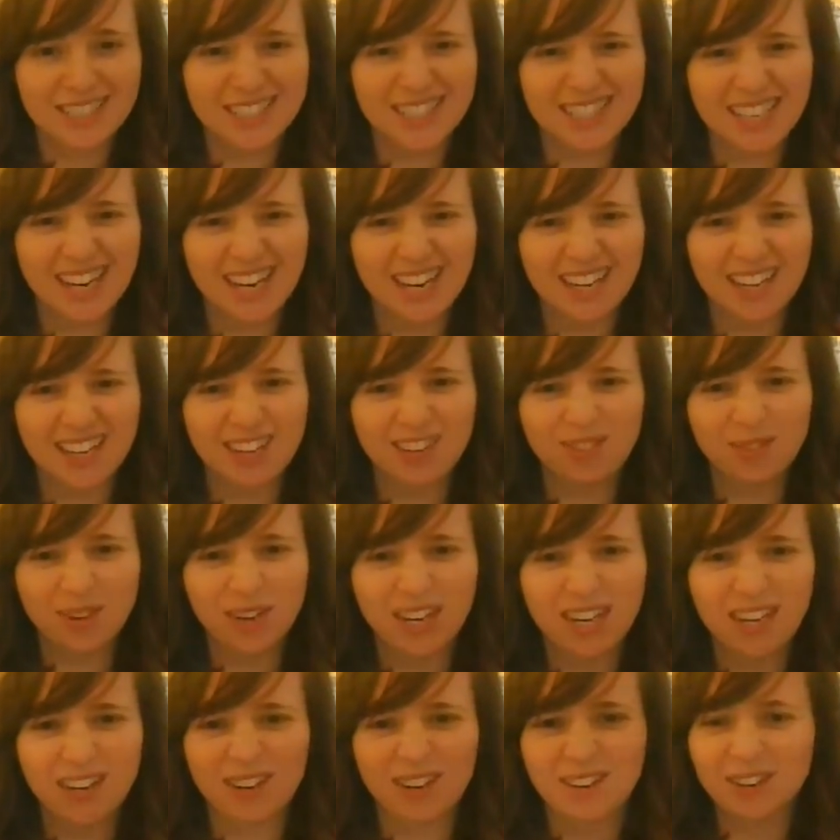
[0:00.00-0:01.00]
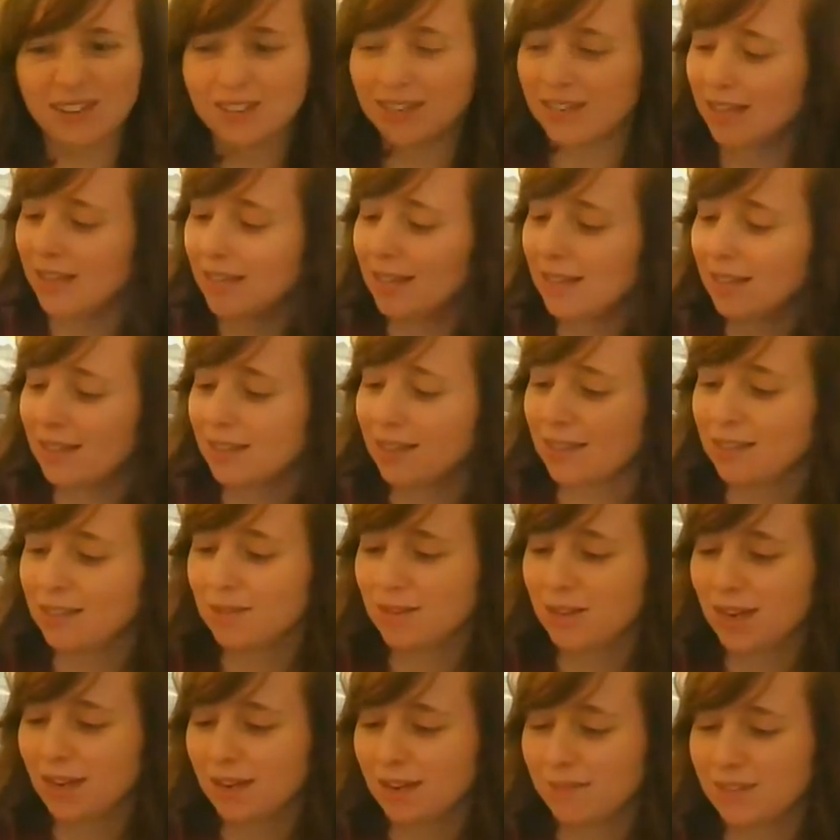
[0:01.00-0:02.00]
standing right here, and
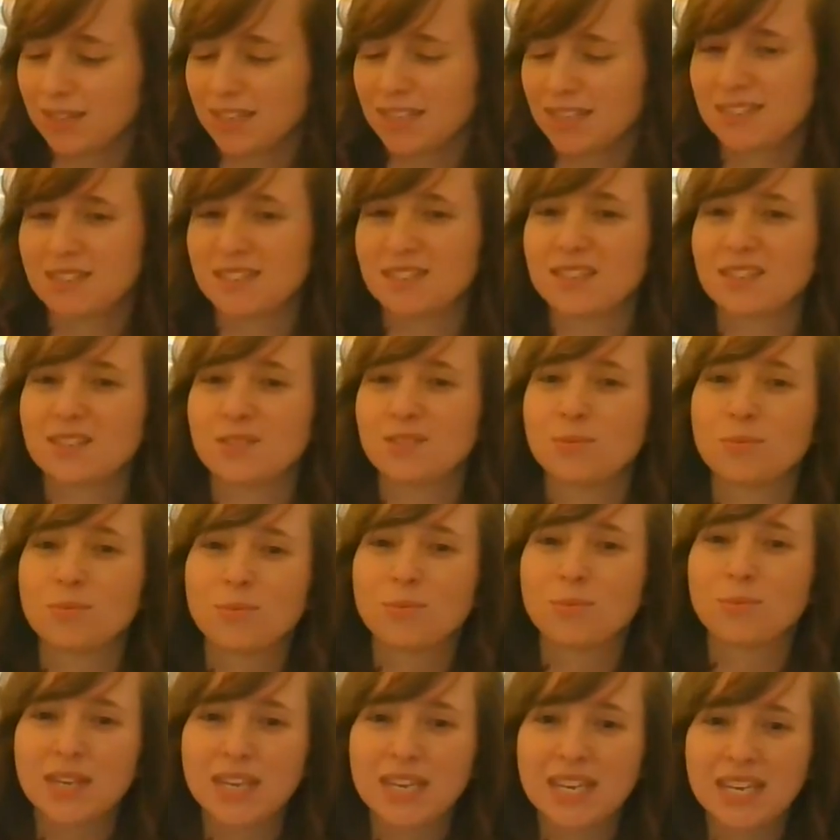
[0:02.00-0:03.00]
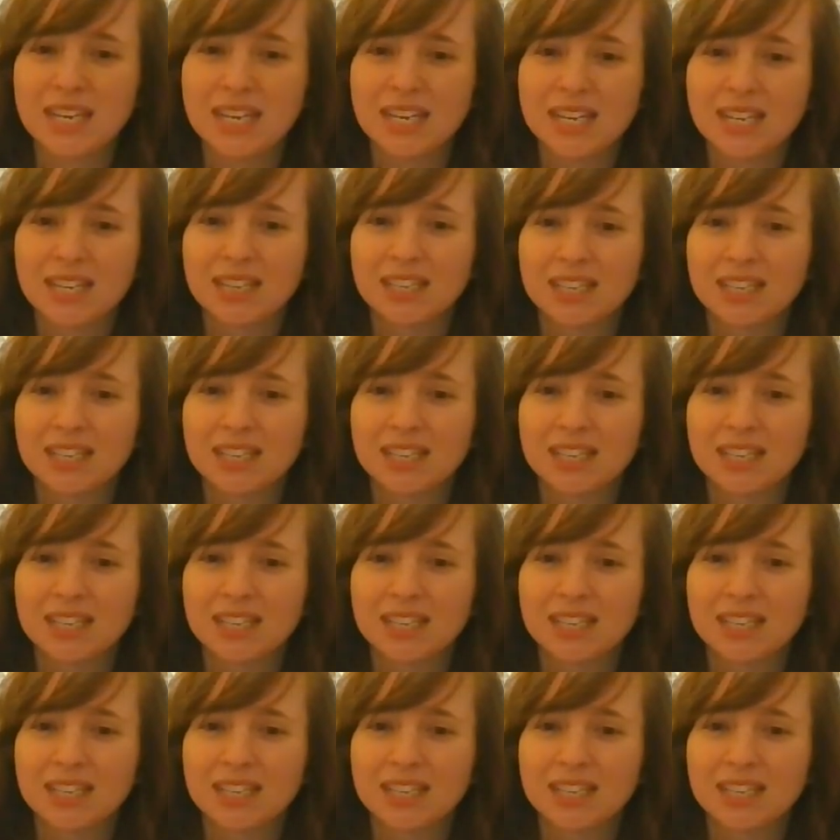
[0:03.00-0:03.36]
you have like weak,